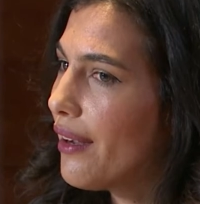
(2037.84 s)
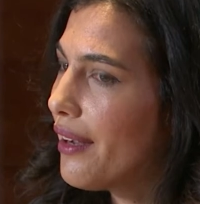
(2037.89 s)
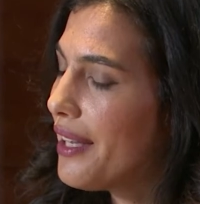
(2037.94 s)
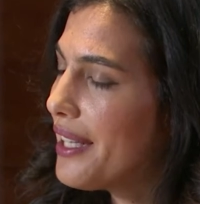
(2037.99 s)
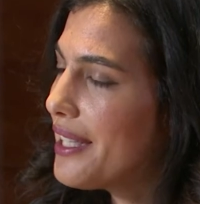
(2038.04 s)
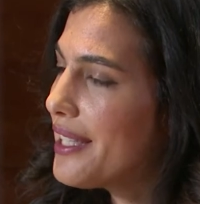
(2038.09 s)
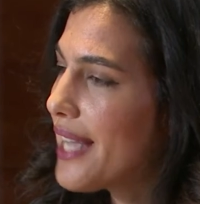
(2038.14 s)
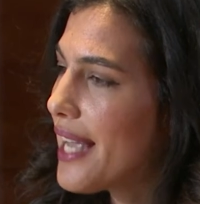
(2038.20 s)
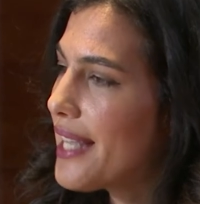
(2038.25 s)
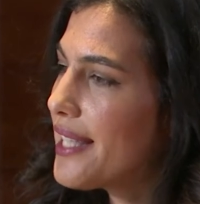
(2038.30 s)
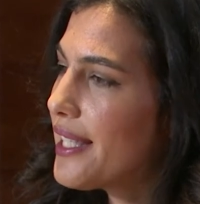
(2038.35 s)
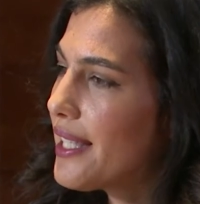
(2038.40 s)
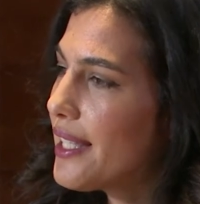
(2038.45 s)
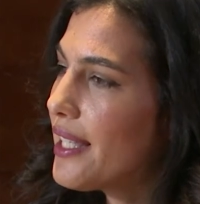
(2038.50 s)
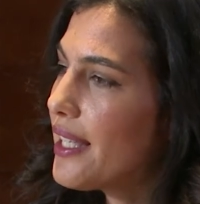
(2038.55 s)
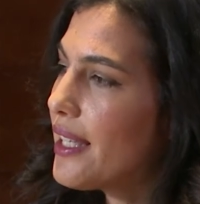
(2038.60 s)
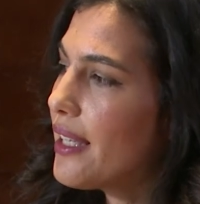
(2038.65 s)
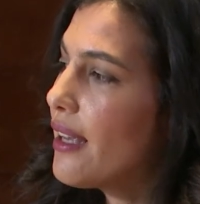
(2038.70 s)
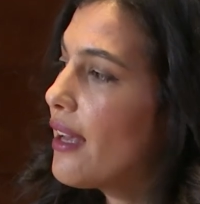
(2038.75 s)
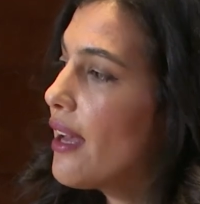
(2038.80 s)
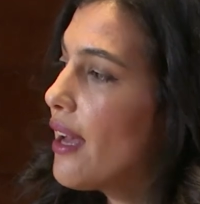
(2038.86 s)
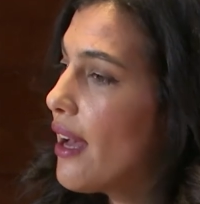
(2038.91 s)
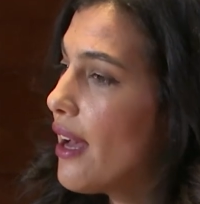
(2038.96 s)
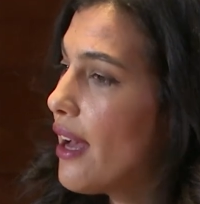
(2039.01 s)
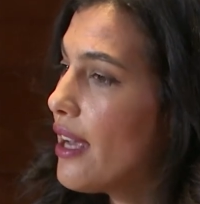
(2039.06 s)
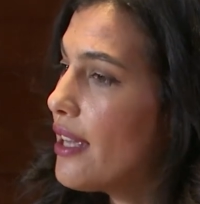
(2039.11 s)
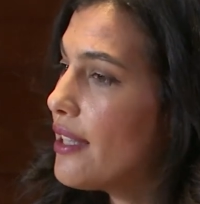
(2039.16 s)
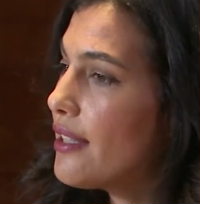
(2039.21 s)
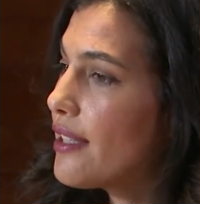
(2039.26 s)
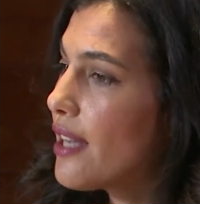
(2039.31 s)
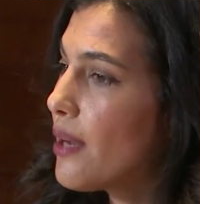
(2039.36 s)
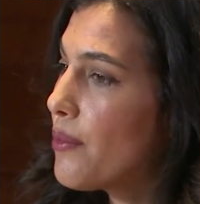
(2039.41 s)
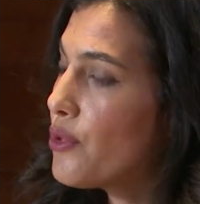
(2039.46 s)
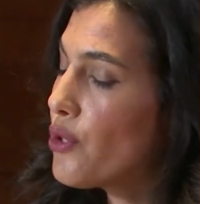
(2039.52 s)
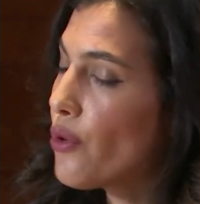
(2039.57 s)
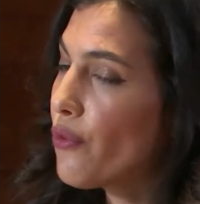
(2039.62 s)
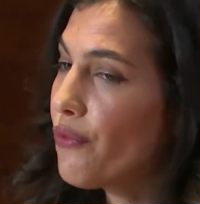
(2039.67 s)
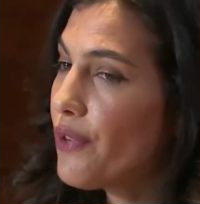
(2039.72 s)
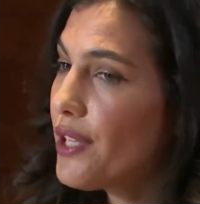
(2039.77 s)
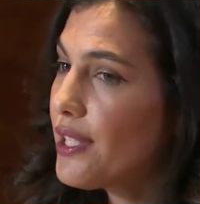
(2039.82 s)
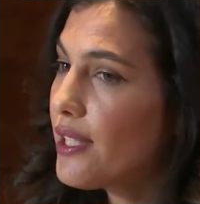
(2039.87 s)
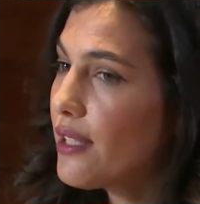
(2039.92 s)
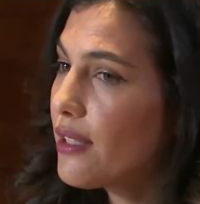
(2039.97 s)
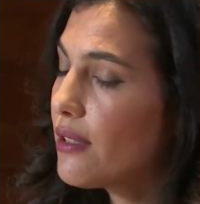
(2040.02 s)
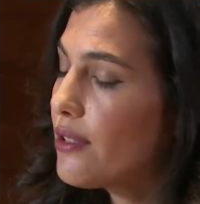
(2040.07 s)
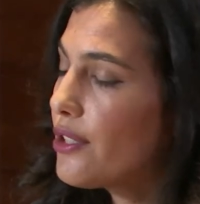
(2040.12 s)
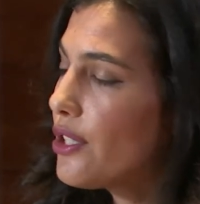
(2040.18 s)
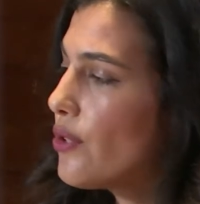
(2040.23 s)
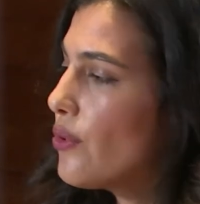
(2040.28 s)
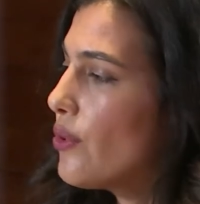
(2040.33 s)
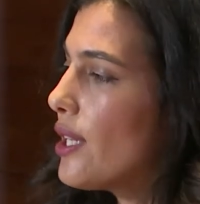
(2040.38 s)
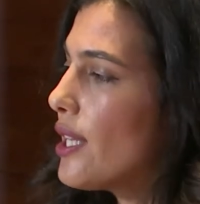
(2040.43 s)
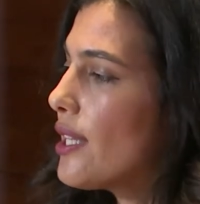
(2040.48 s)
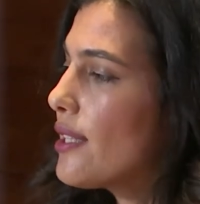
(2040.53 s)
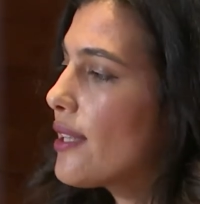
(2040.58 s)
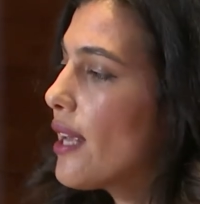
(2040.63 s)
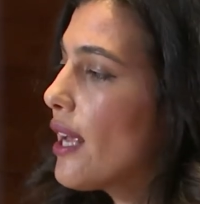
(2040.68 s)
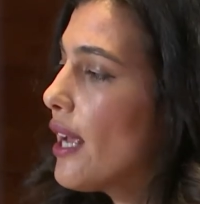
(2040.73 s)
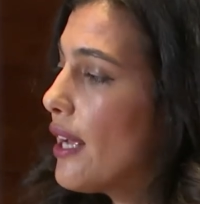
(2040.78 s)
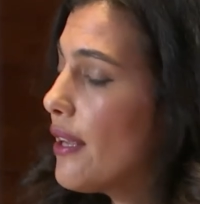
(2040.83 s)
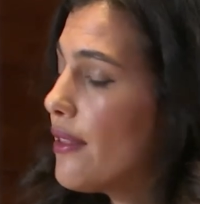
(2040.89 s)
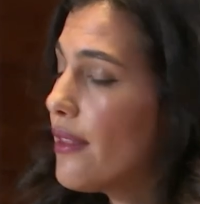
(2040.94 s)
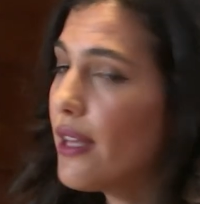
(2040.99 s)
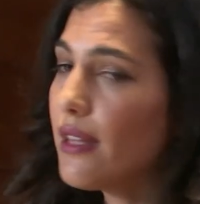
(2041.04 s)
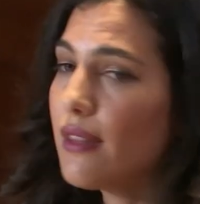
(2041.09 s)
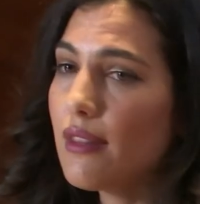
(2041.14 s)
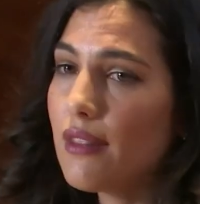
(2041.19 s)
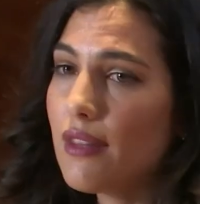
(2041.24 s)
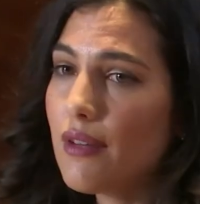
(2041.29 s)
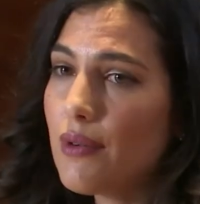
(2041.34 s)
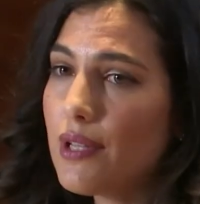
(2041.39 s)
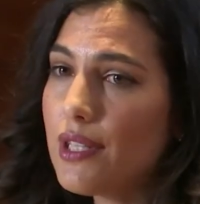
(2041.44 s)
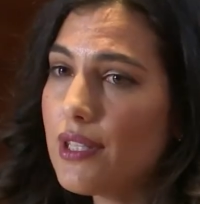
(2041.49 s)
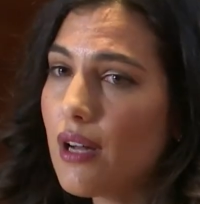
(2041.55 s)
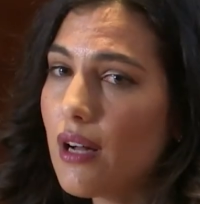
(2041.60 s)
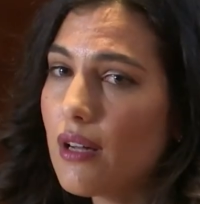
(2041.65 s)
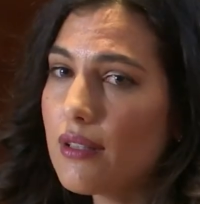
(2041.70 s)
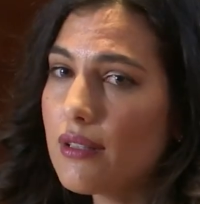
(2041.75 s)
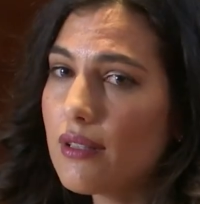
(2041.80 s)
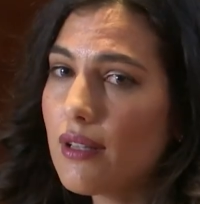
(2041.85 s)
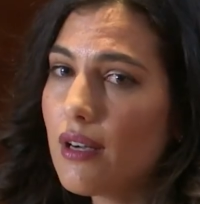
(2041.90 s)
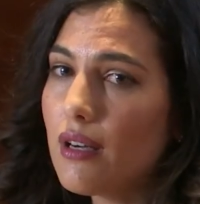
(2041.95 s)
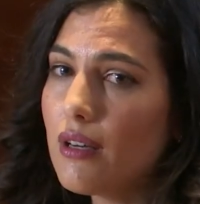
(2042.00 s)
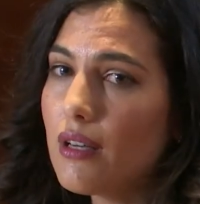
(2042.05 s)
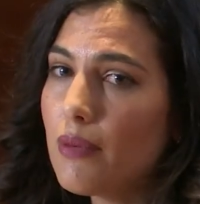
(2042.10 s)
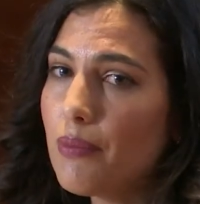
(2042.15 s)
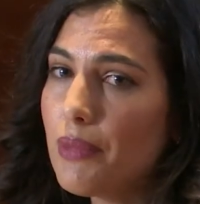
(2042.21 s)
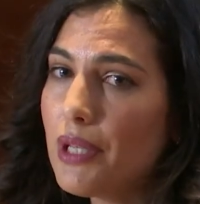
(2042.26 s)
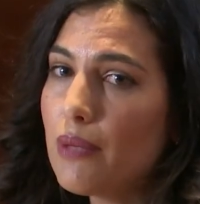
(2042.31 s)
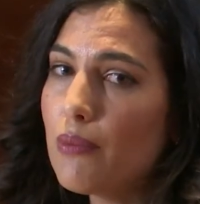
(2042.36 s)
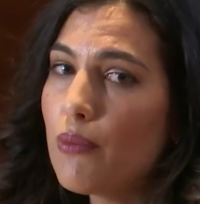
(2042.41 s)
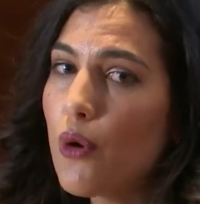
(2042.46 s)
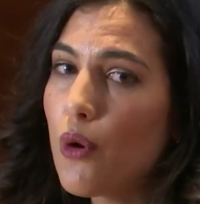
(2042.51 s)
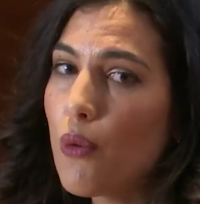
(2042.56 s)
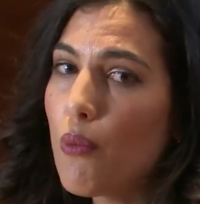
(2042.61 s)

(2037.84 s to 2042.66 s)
intensity in terms of physical units, then the results are a bit more